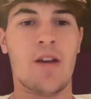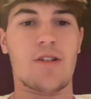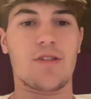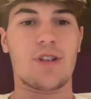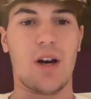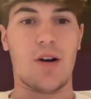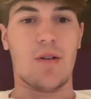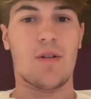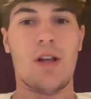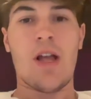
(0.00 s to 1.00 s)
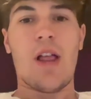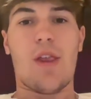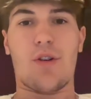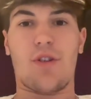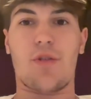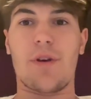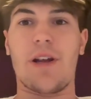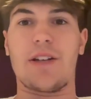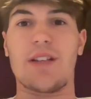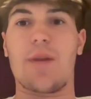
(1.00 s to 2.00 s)
So, those are three
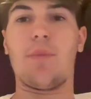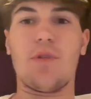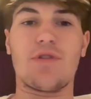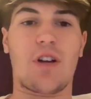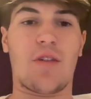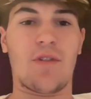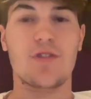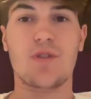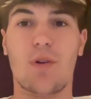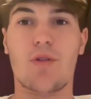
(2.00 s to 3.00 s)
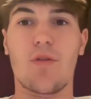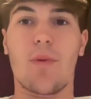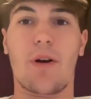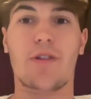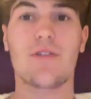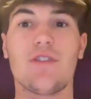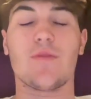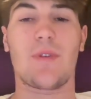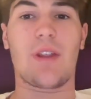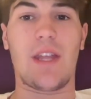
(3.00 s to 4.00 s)
examples of historical markers
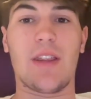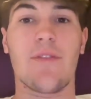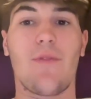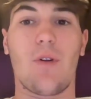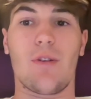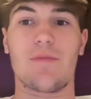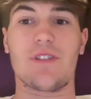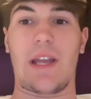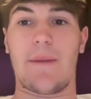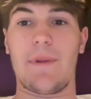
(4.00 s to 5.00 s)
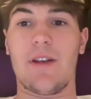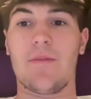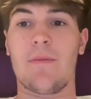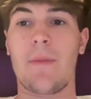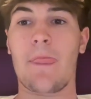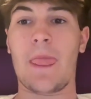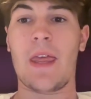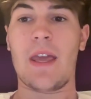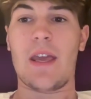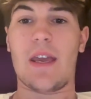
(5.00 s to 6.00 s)
within the Fulham Stadium.
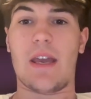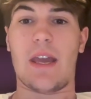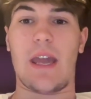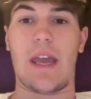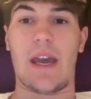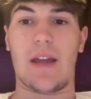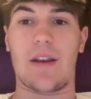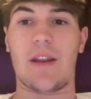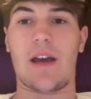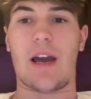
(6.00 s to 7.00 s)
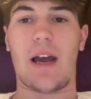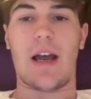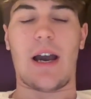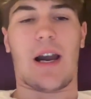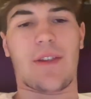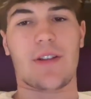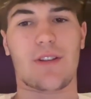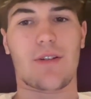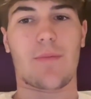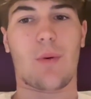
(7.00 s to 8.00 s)
And I think
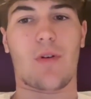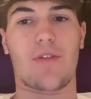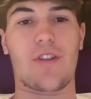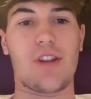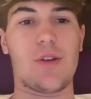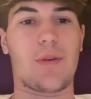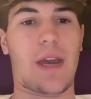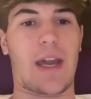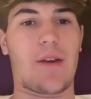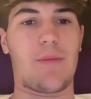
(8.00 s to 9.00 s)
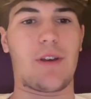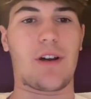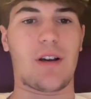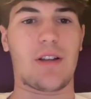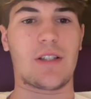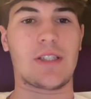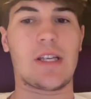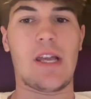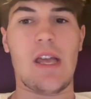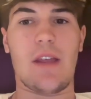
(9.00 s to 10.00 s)
they're important to the UK because
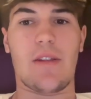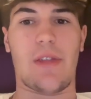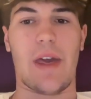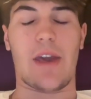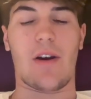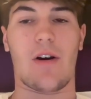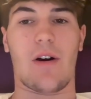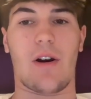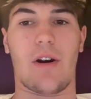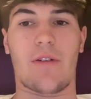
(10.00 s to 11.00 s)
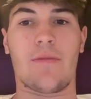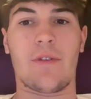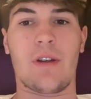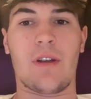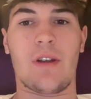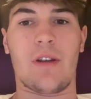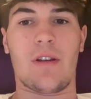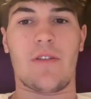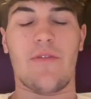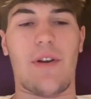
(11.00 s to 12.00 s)
they are
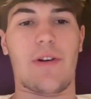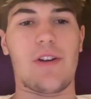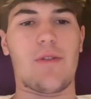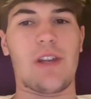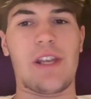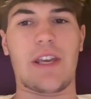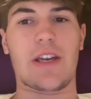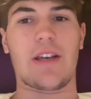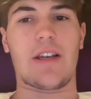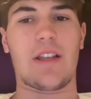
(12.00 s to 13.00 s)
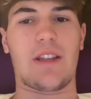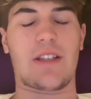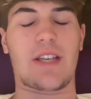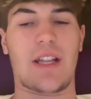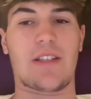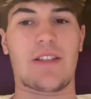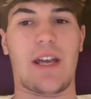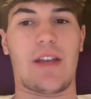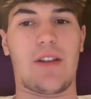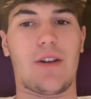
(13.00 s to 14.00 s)
very unique in the sense
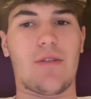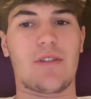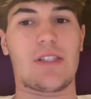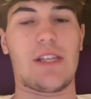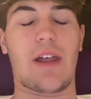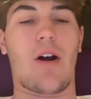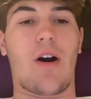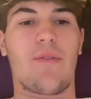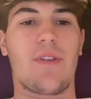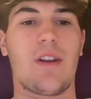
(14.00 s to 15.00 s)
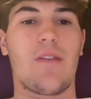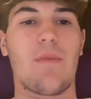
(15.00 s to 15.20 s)
that you don't see that often in